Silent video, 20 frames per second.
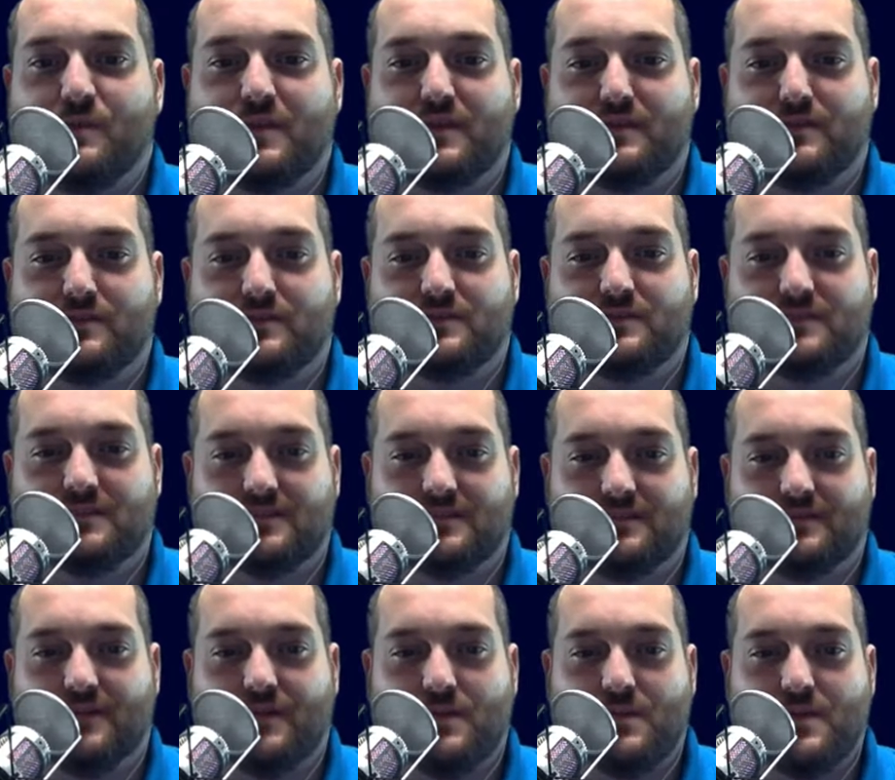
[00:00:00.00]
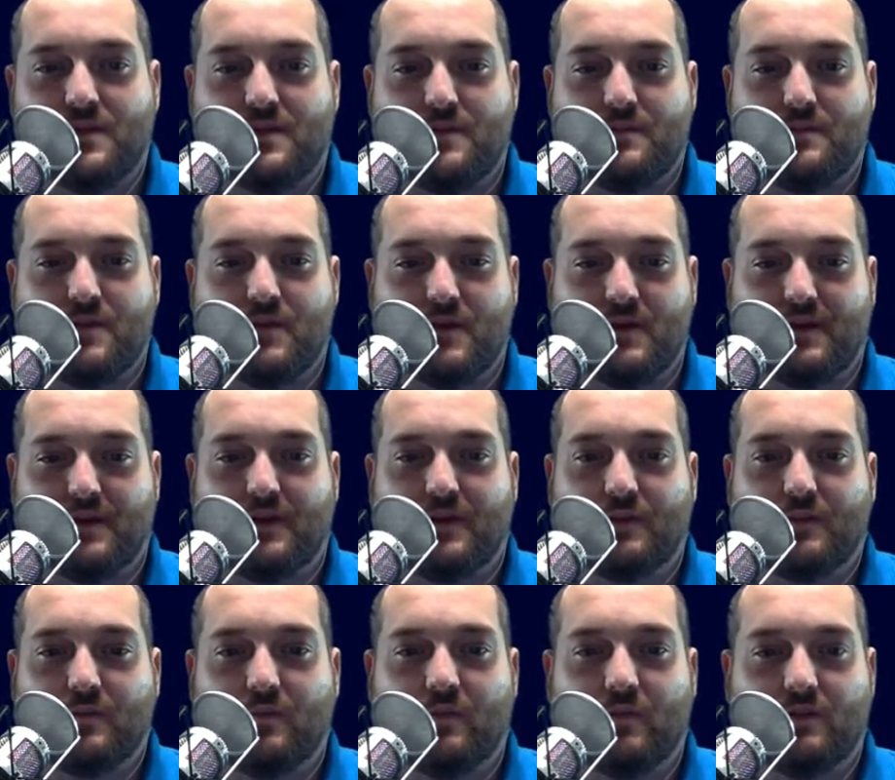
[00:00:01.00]
they don't uh, hope they don't blow it. I
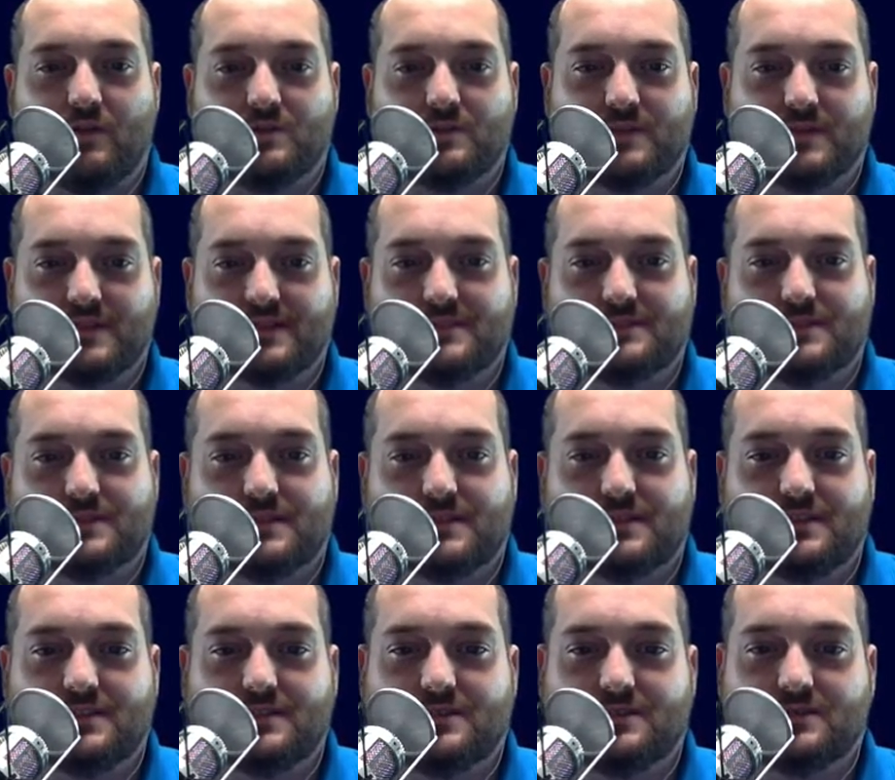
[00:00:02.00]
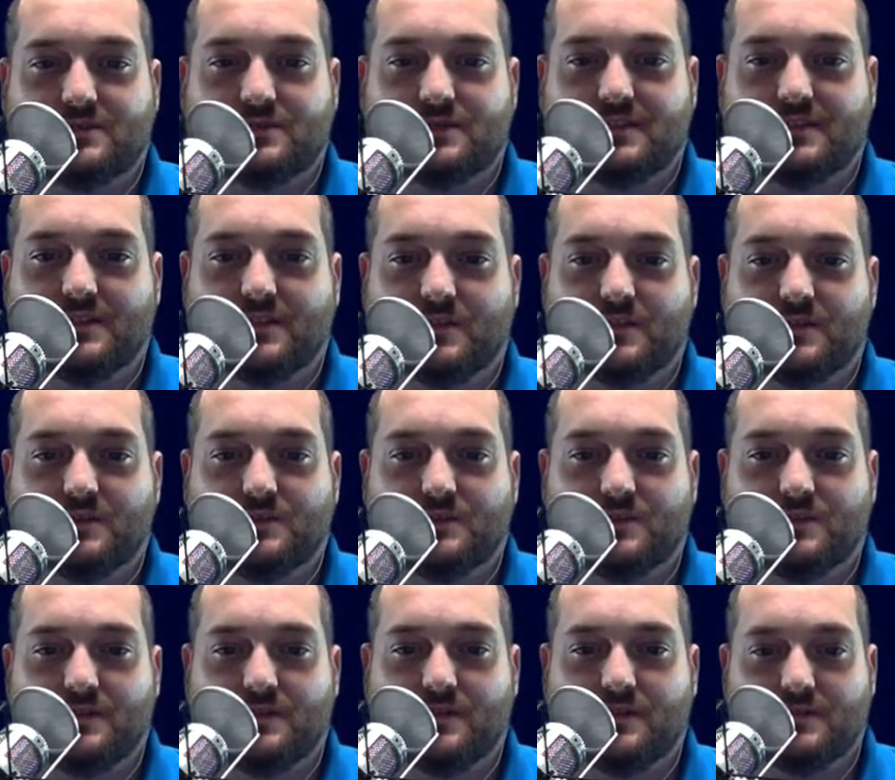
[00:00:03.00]
hope it blows my expectations away. I hope it's
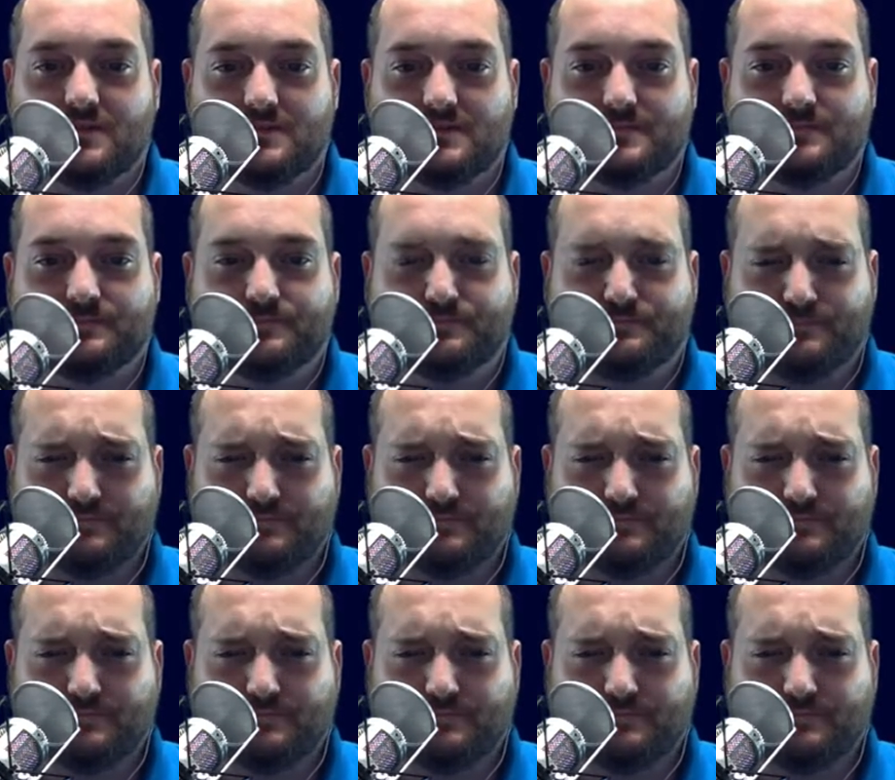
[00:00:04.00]
really awesome.